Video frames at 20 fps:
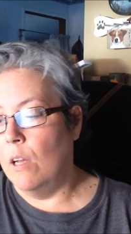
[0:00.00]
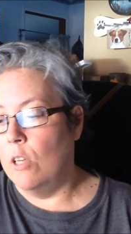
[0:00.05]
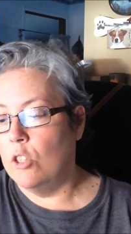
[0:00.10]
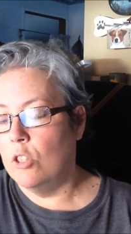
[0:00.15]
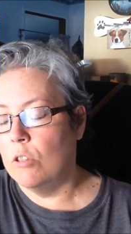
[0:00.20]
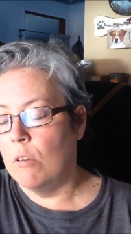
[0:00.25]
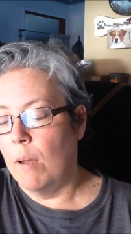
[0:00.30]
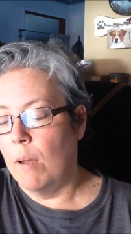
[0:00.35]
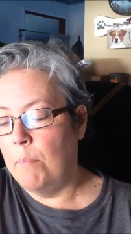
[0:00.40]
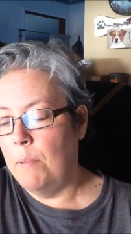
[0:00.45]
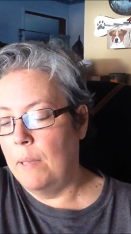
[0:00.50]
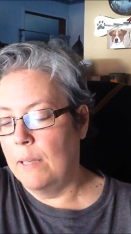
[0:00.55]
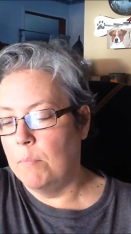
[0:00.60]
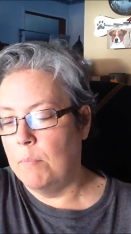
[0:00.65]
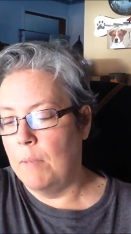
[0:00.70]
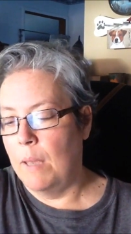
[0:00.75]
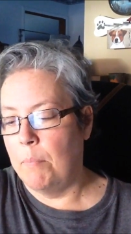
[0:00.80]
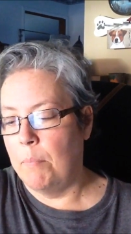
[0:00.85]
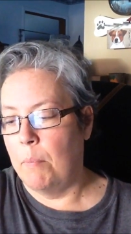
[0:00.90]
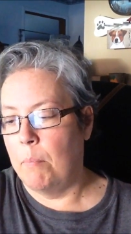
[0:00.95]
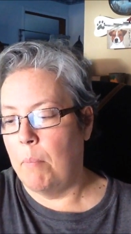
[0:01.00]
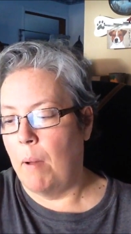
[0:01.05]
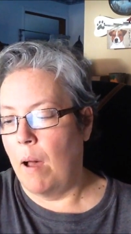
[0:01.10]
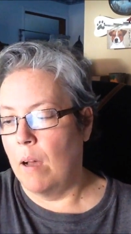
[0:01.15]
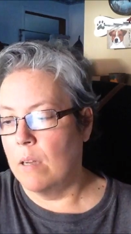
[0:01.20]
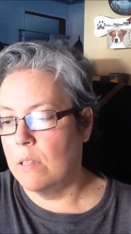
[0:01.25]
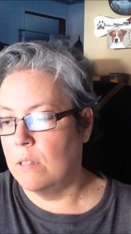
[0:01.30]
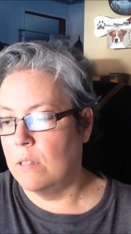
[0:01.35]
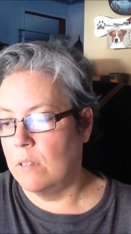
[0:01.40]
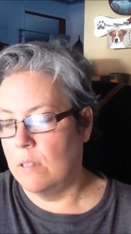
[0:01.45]
So I picked me up a
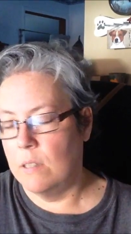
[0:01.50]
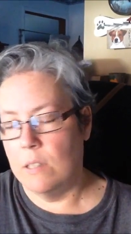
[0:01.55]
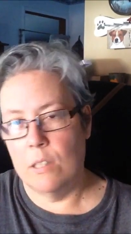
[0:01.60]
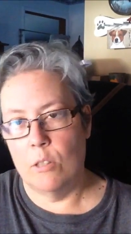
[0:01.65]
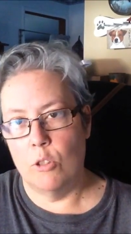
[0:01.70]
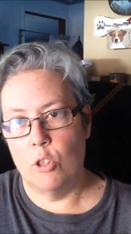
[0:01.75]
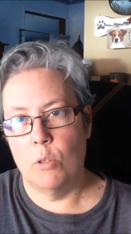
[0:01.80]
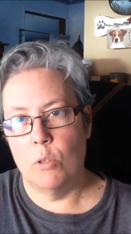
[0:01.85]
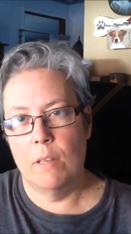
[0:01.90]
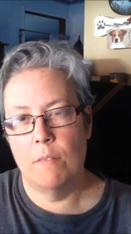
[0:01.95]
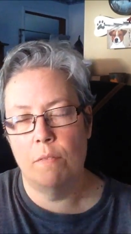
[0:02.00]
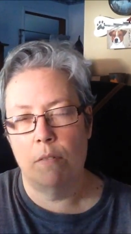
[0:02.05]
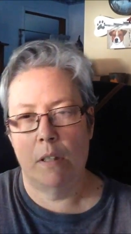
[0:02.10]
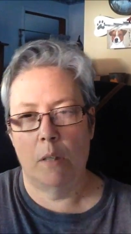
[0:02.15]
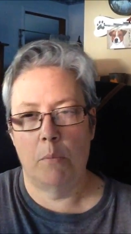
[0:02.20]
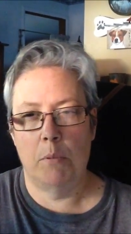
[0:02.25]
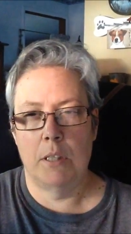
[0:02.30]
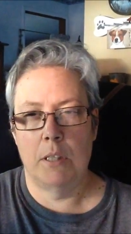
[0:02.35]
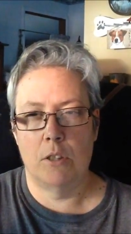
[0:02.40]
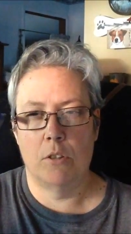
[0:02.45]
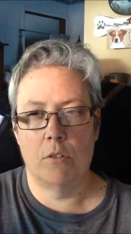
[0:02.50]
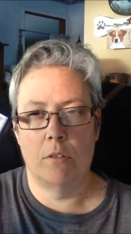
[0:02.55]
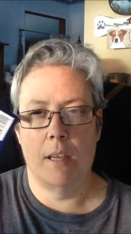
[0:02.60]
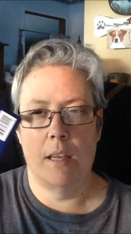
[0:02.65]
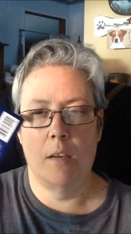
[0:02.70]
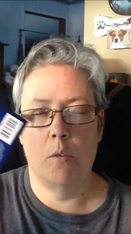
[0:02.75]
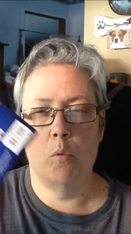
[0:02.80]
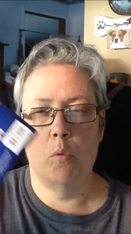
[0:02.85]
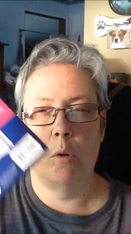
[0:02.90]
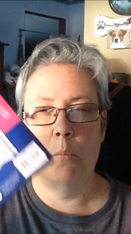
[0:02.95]
box of the social envelopes
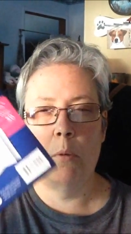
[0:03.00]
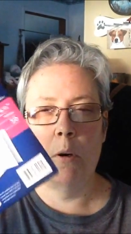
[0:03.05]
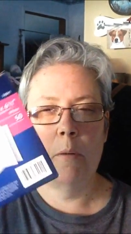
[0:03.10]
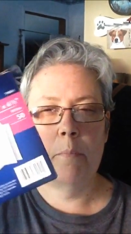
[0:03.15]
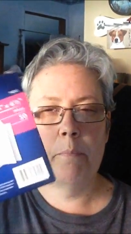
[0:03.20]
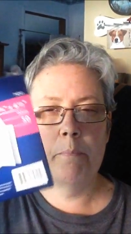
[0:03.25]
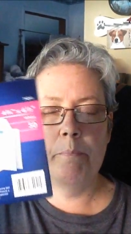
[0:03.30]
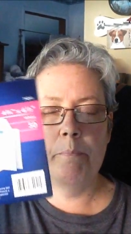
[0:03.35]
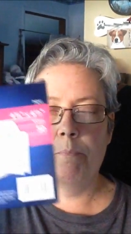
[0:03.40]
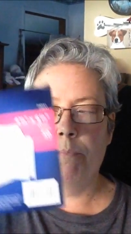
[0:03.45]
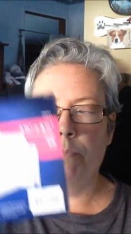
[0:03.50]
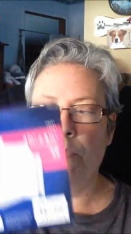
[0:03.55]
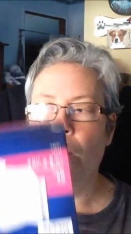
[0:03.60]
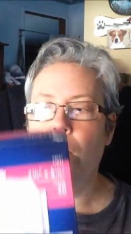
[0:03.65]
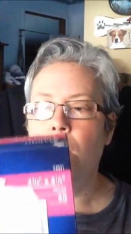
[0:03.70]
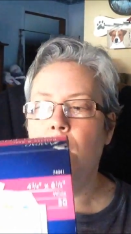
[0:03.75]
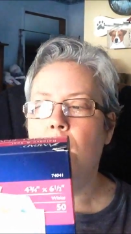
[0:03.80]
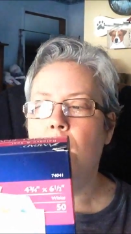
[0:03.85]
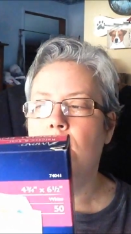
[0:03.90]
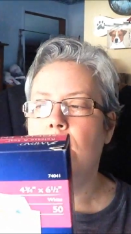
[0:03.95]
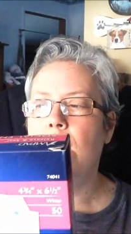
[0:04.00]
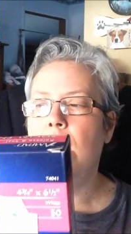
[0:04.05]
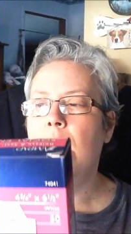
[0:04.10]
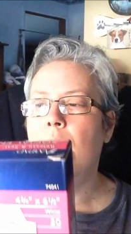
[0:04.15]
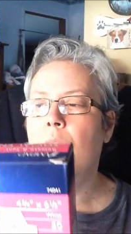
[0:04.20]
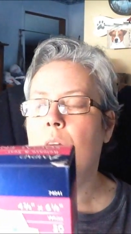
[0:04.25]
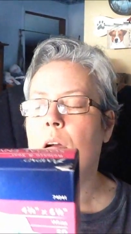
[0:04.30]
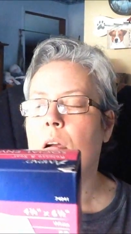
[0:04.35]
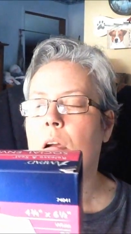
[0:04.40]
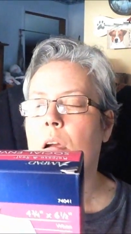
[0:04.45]
yesterday at Walmart. They
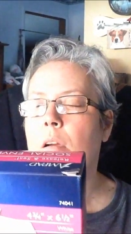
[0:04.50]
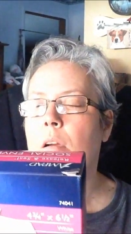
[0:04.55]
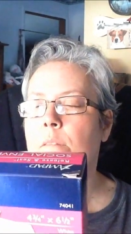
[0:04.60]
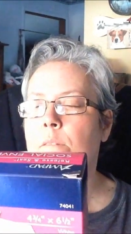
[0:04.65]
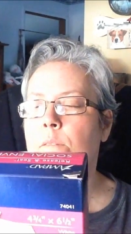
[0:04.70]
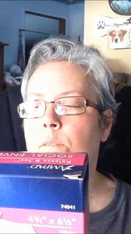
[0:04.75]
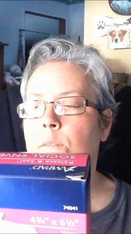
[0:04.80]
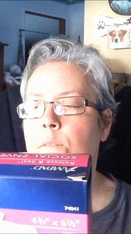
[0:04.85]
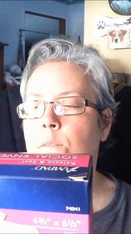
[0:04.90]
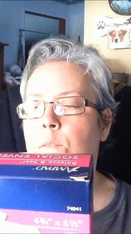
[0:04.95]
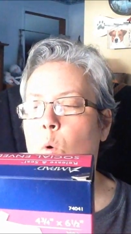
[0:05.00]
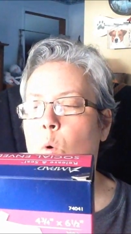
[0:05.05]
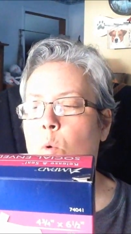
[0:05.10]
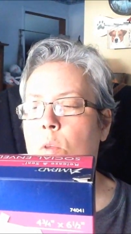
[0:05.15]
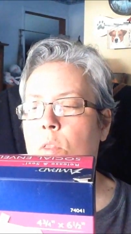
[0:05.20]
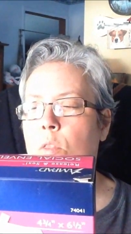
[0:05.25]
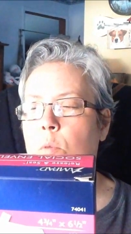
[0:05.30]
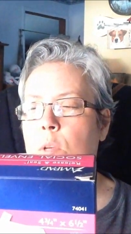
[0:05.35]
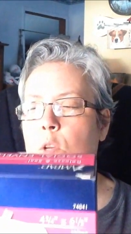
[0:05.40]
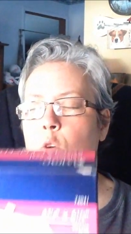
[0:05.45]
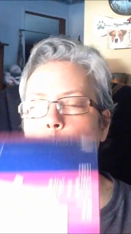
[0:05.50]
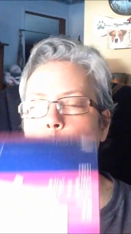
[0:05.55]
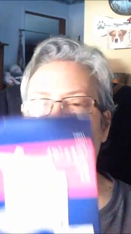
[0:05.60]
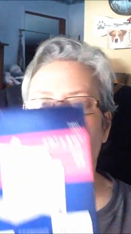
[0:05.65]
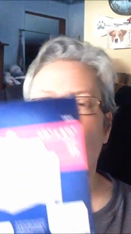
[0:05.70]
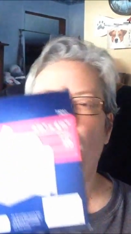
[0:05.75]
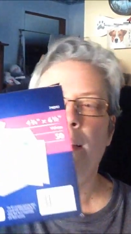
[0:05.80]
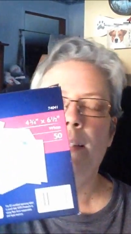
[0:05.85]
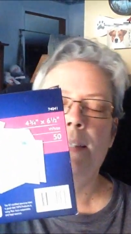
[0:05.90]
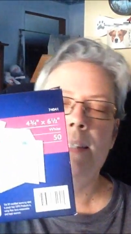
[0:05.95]
are 4
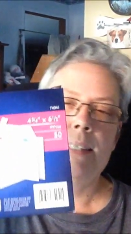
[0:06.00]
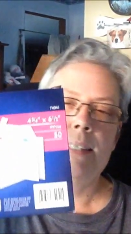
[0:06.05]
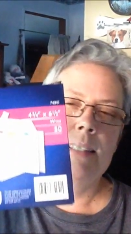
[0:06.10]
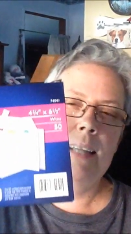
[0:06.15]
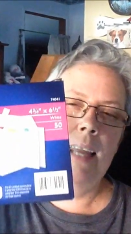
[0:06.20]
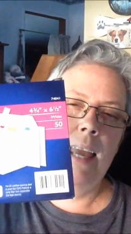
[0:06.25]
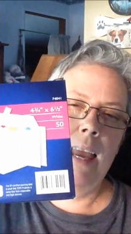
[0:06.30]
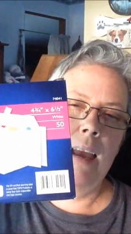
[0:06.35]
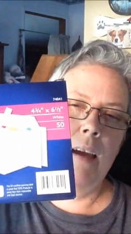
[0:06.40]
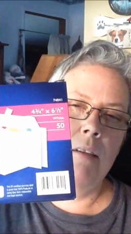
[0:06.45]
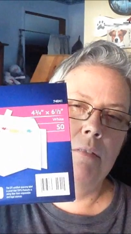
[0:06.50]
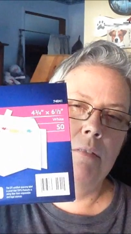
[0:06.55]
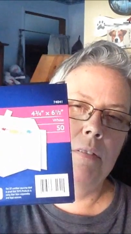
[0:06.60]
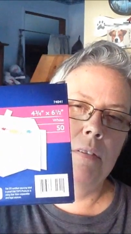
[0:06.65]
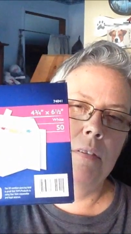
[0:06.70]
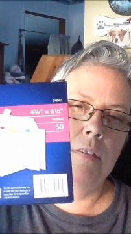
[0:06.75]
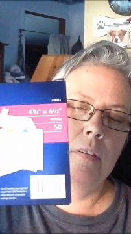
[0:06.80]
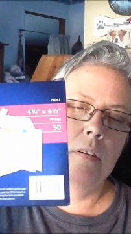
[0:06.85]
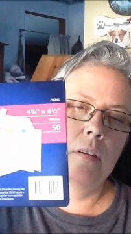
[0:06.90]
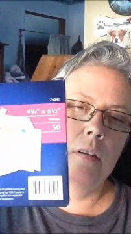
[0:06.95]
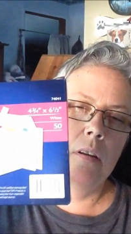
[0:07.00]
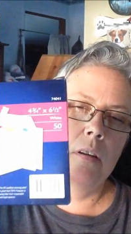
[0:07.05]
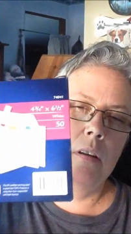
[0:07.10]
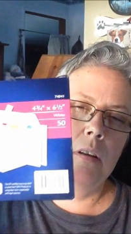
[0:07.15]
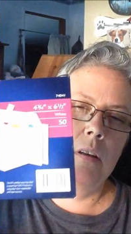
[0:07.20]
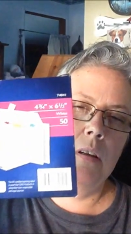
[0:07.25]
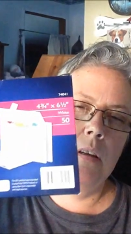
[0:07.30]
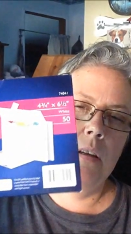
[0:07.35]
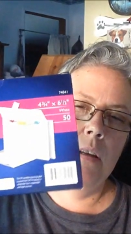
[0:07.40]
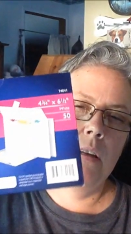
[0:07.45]
3/4 by 6 1/2.
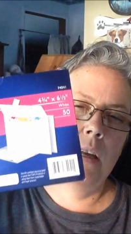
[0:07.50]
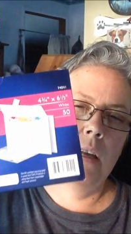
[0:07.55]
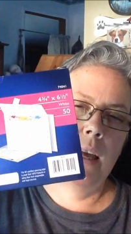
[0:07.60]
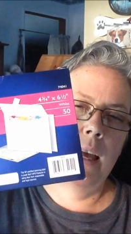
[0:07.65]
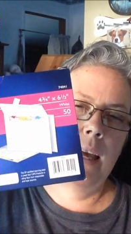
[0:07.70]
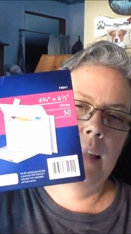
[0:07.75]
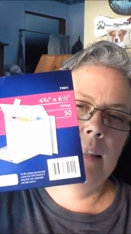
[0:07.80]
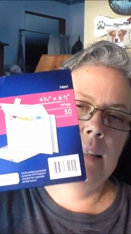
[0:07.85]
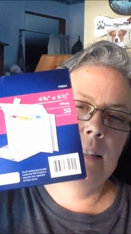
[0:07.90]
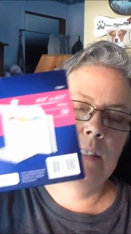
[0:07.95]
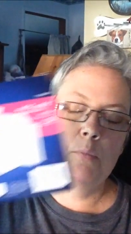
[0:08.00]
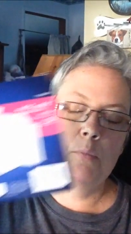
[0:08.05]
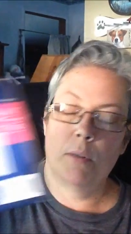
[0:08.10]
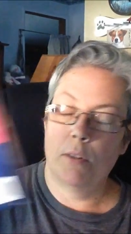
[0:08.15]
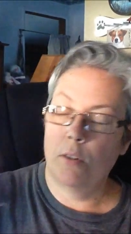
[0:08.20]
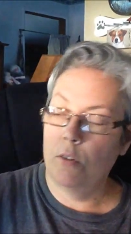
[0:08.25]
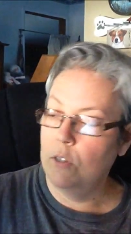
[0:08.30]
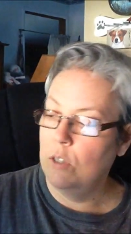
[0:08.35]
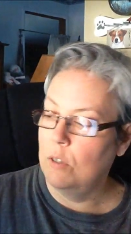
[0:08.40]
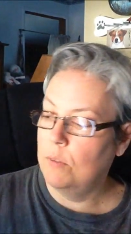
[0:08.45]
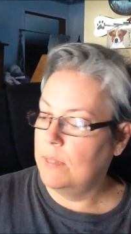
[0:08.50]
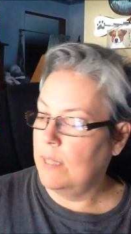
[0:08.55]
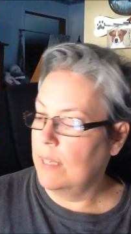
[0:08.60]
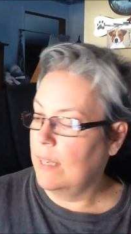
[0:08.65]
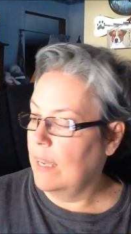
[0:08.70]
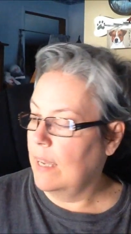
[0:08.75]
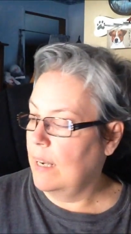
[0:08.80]
And this is what they're using.